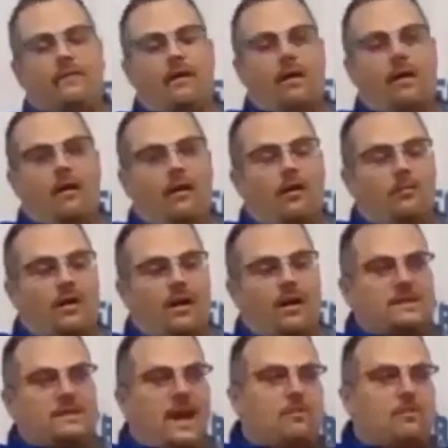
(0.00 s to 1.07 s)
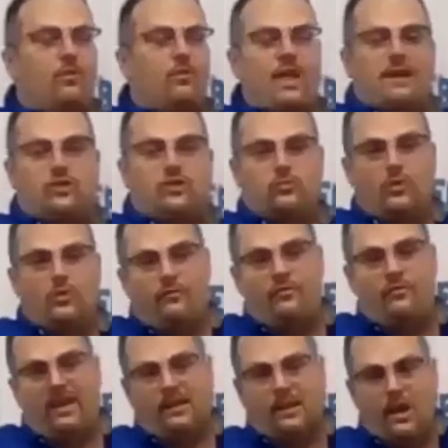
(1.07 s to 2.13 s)
a table that's 12
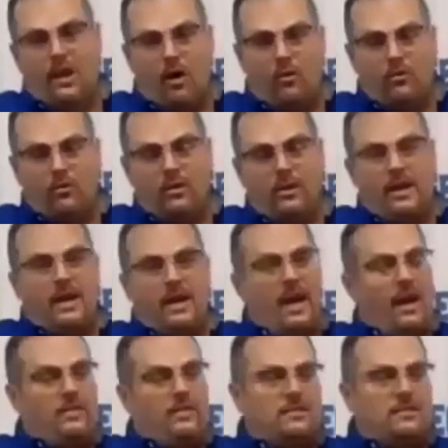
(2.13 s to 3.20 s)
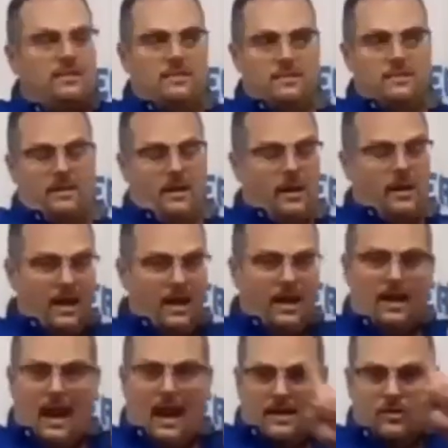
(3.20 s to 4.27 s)
feet long, and this is, there
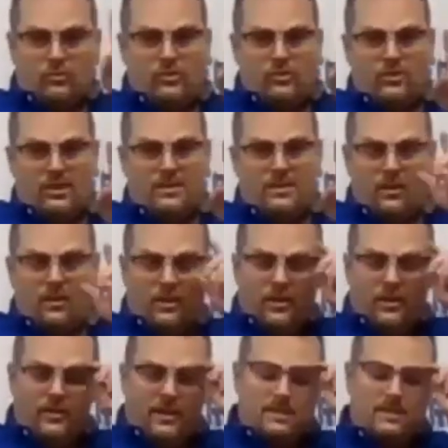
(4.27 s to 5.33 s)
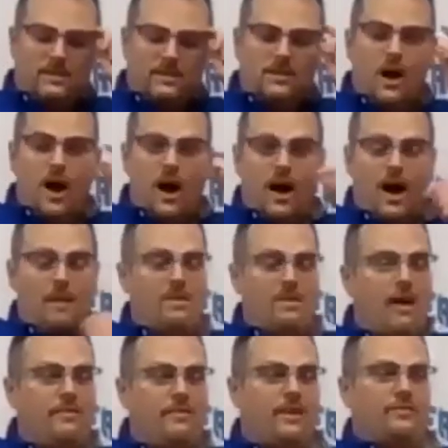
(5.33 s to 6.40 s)
again, like I told you this earlier, this is not, I'm
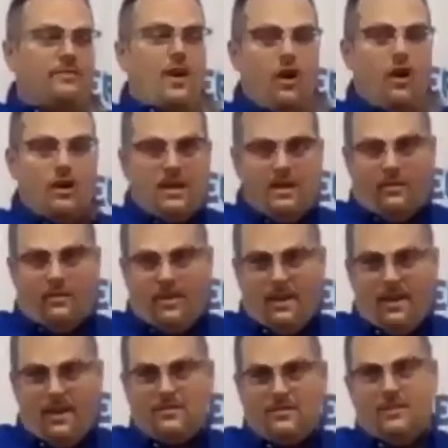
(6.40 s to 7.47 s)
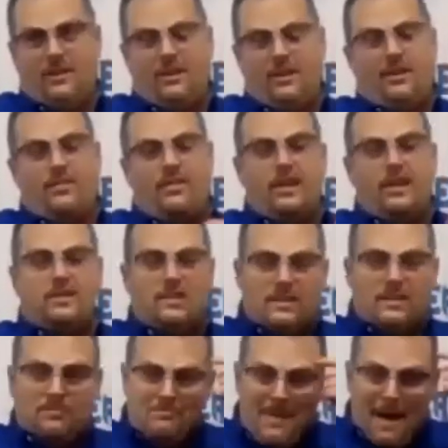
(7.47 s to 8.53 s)
not the authority on this. This
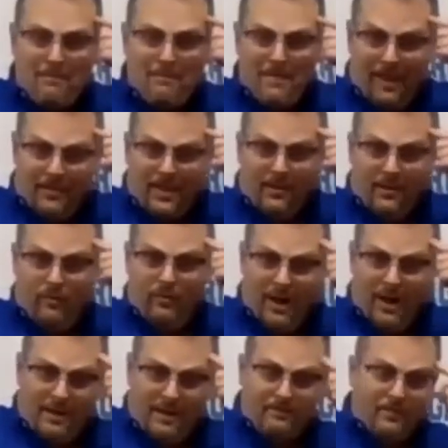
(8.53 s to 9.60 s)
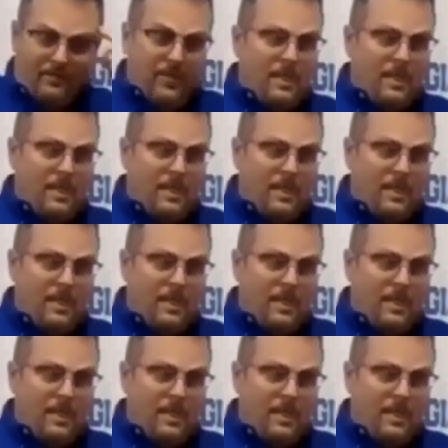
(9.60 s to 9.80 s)
is my method, okay?